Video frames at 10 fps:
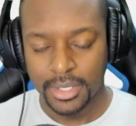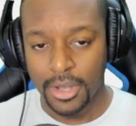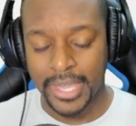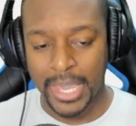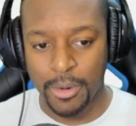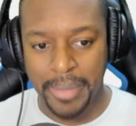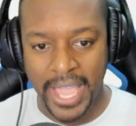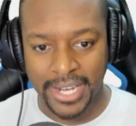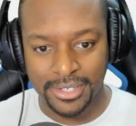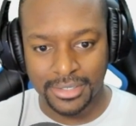Okay, we're
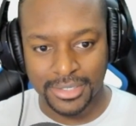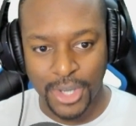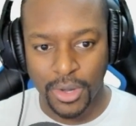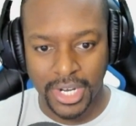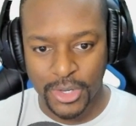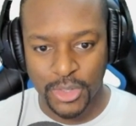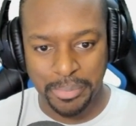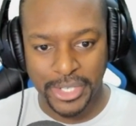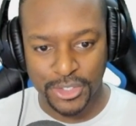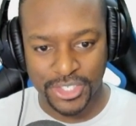back. Don't click on the
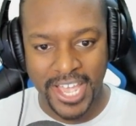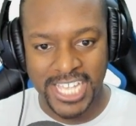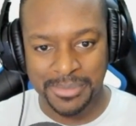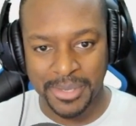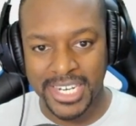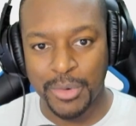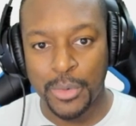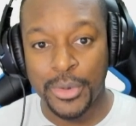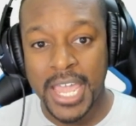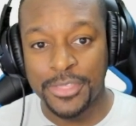pictures, guys. But anyway,
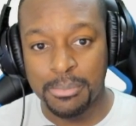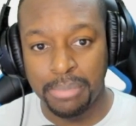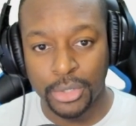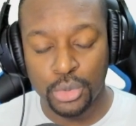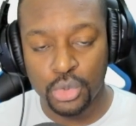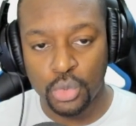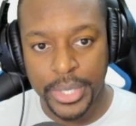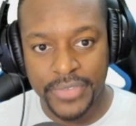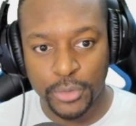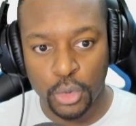we have the blue
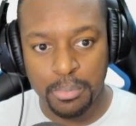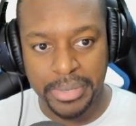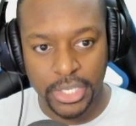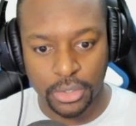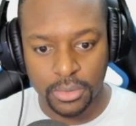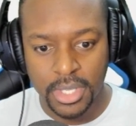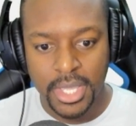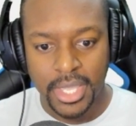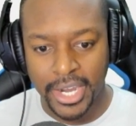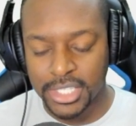weevil beetle.
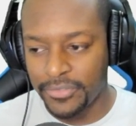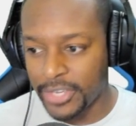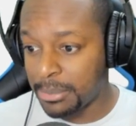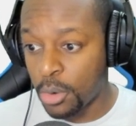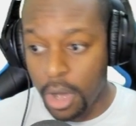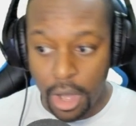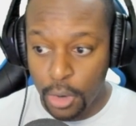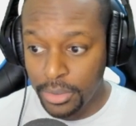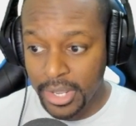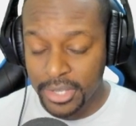It is available
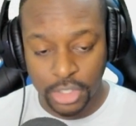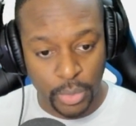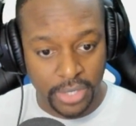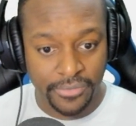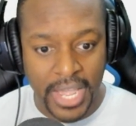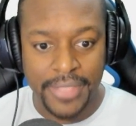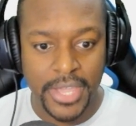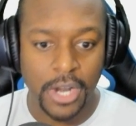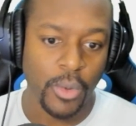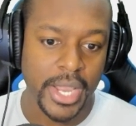all day, so we could find
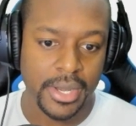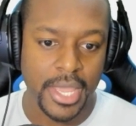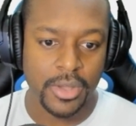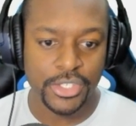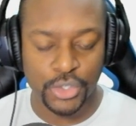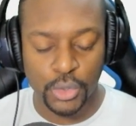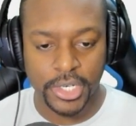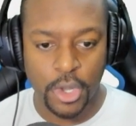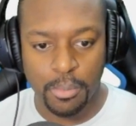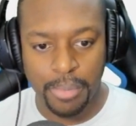that right now. It's
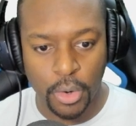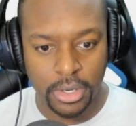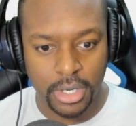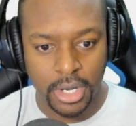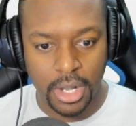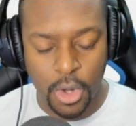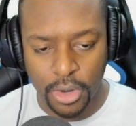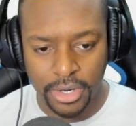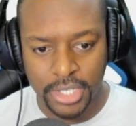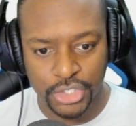usually on uh,
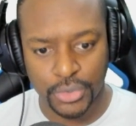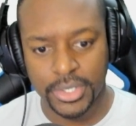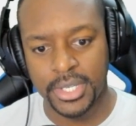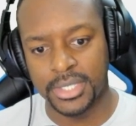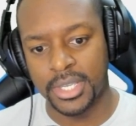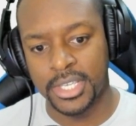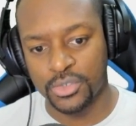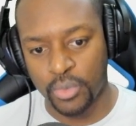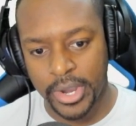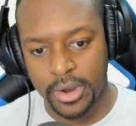coconut trees.
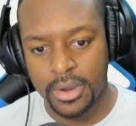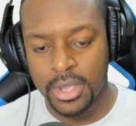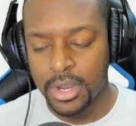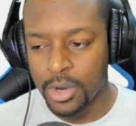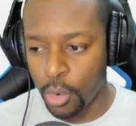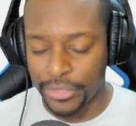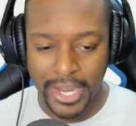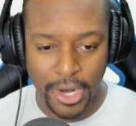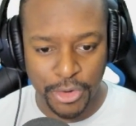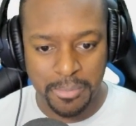It's rare, worth
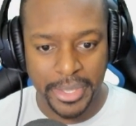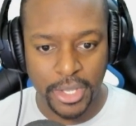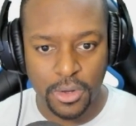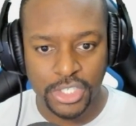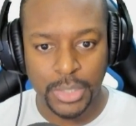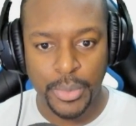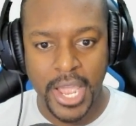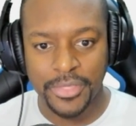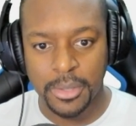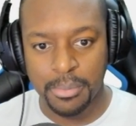800 bells. Then we
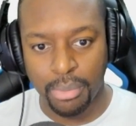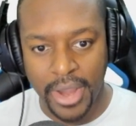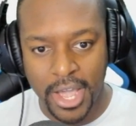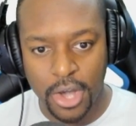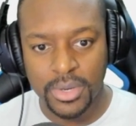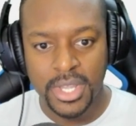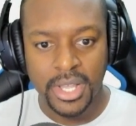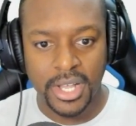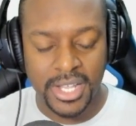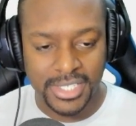have the brown
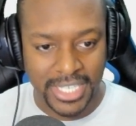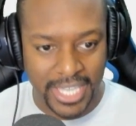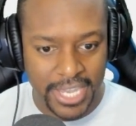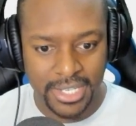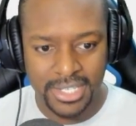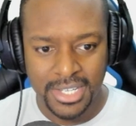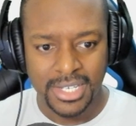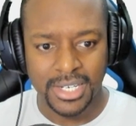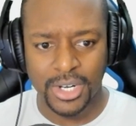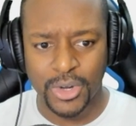uh, cicada.
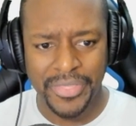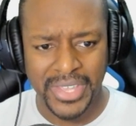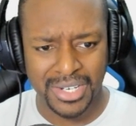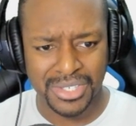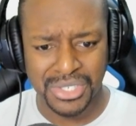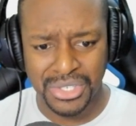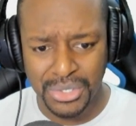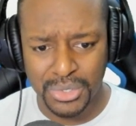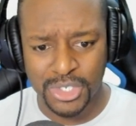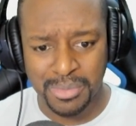Oh, that thing looks
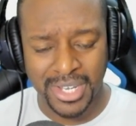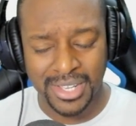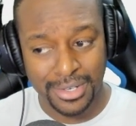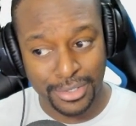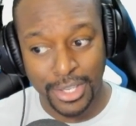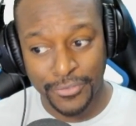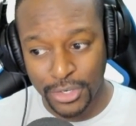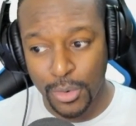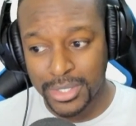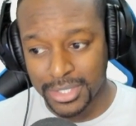huge, but if you
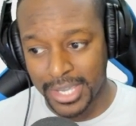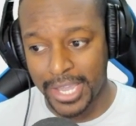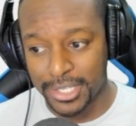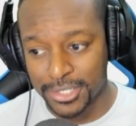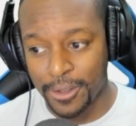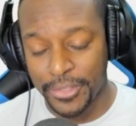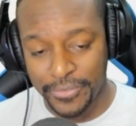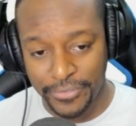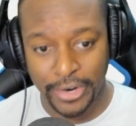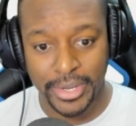know what cicadas are, they're
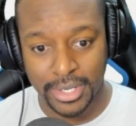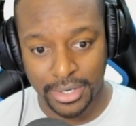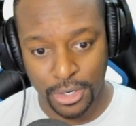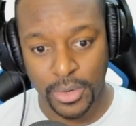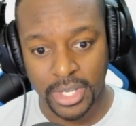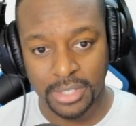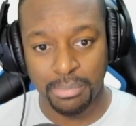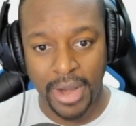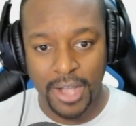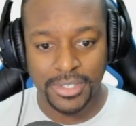very
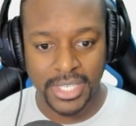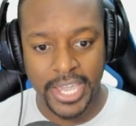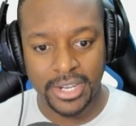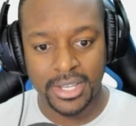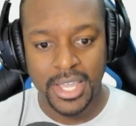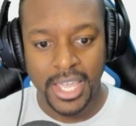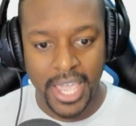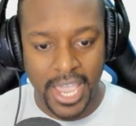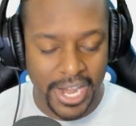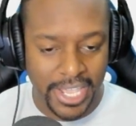annoying. Brown cicada
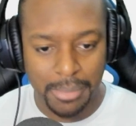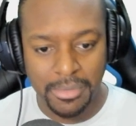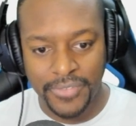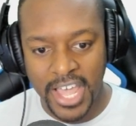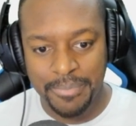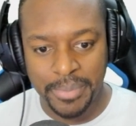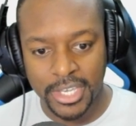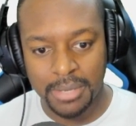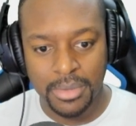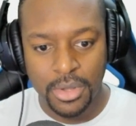8 a.m. to 5
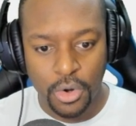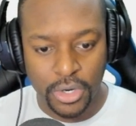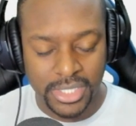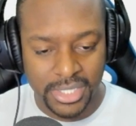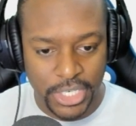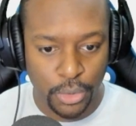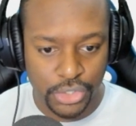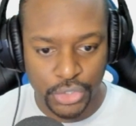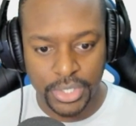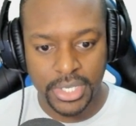p.m. on cedar
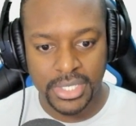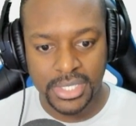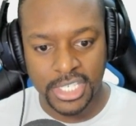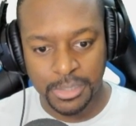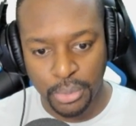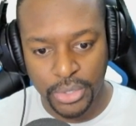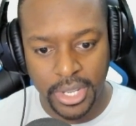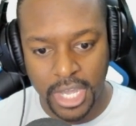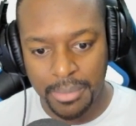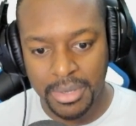trees. It's pretty
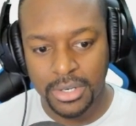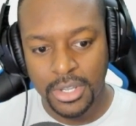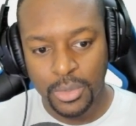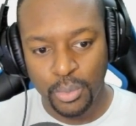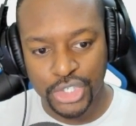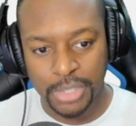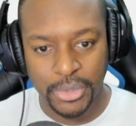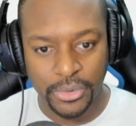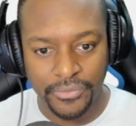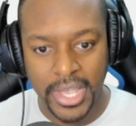common. You should be
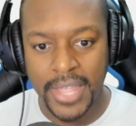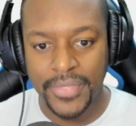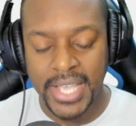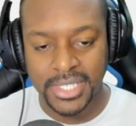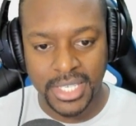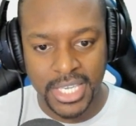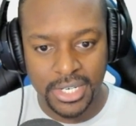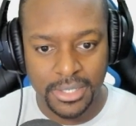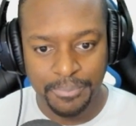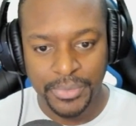able to find that
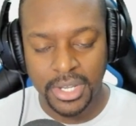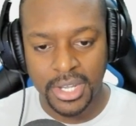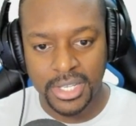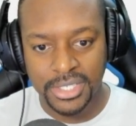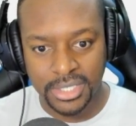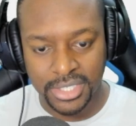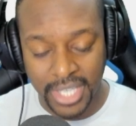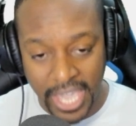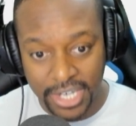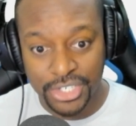cicada, uh,
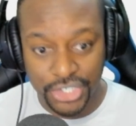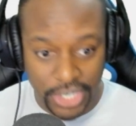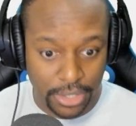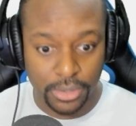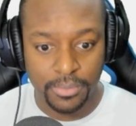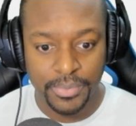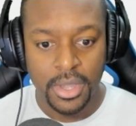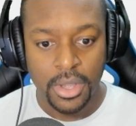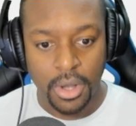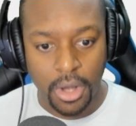cicada shell
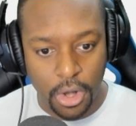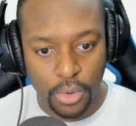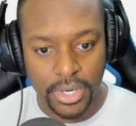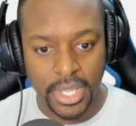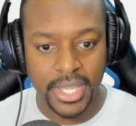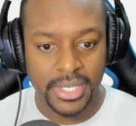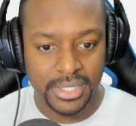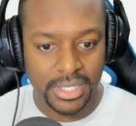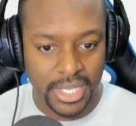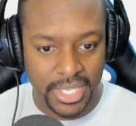all day.
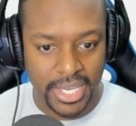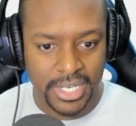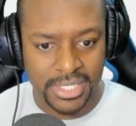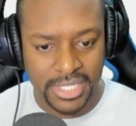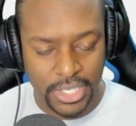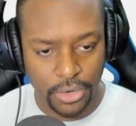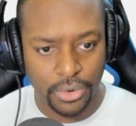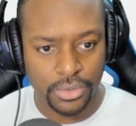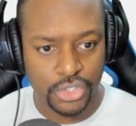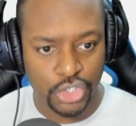Again,
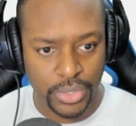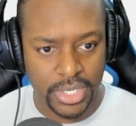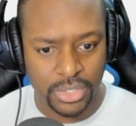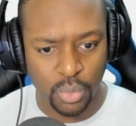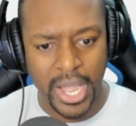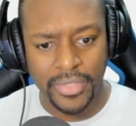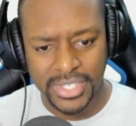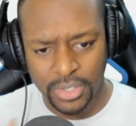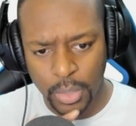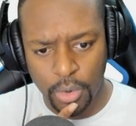cedar trees. Wow,
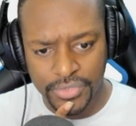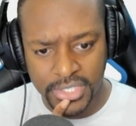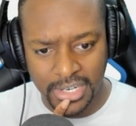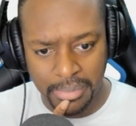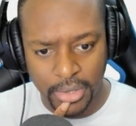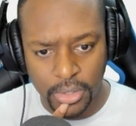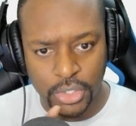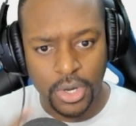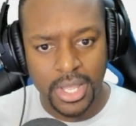that's only worth 10 bells. So